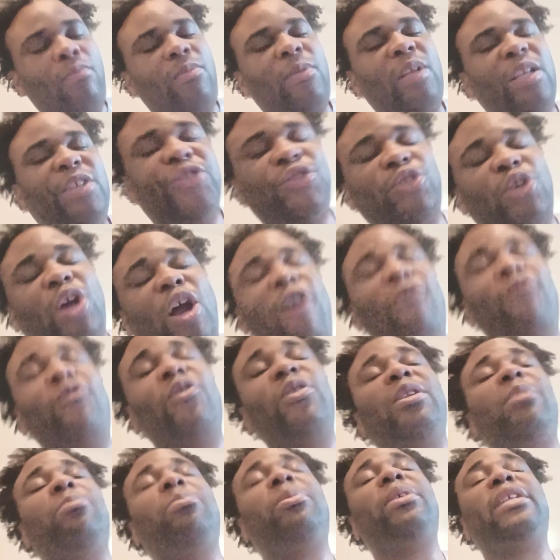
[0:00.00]
start from
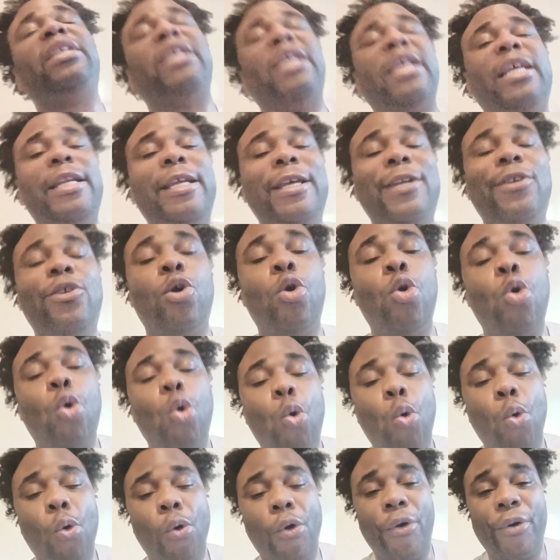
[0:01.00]
the beginning,
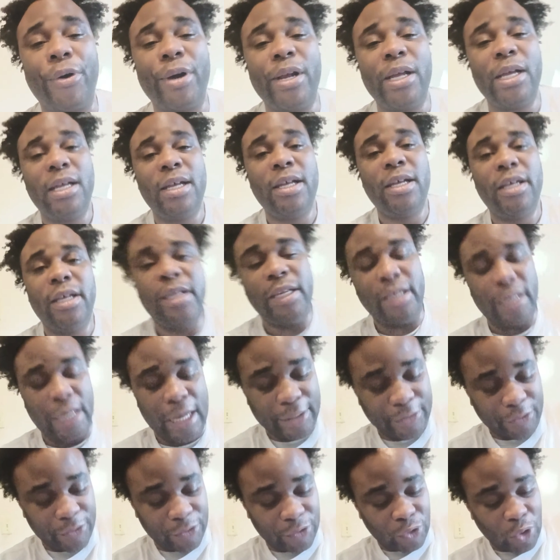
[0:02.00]
or he has
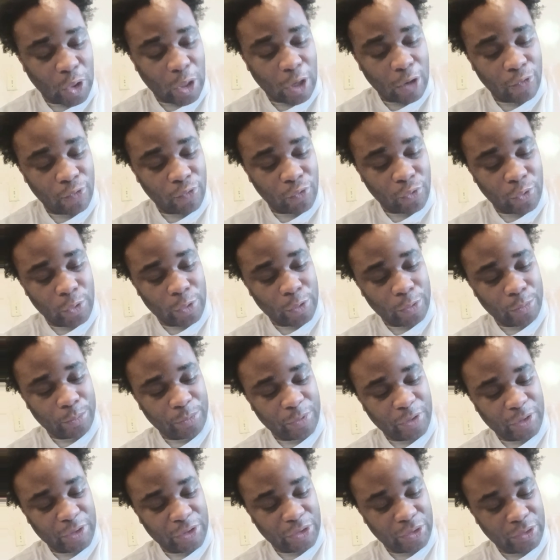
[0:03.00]
to start from
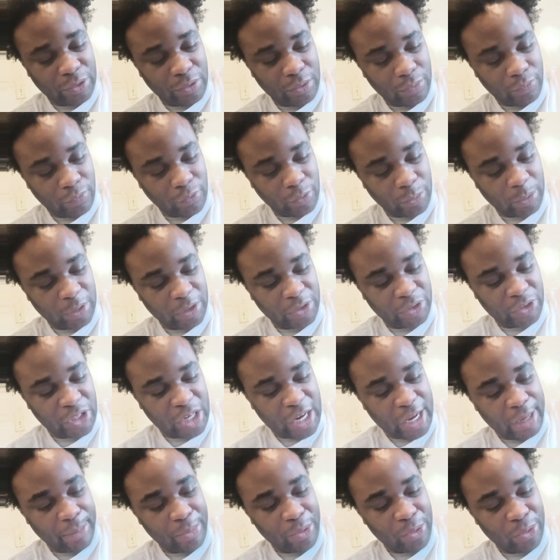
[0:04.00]
the
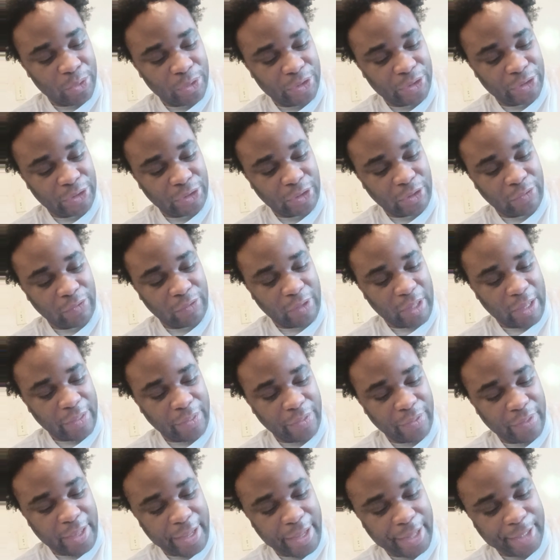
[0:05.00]
checkpoint and stuff like
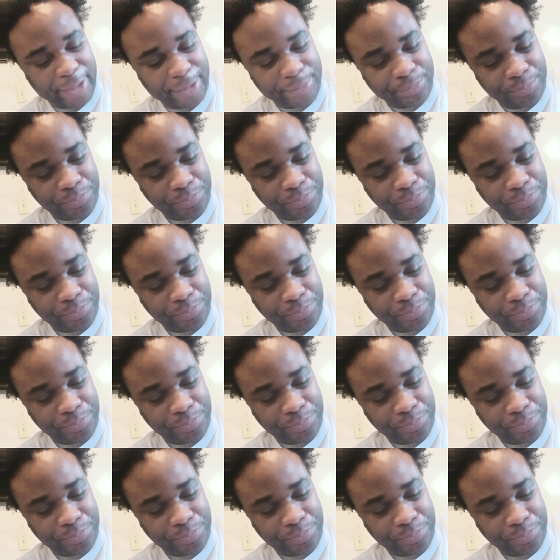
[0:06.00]
that.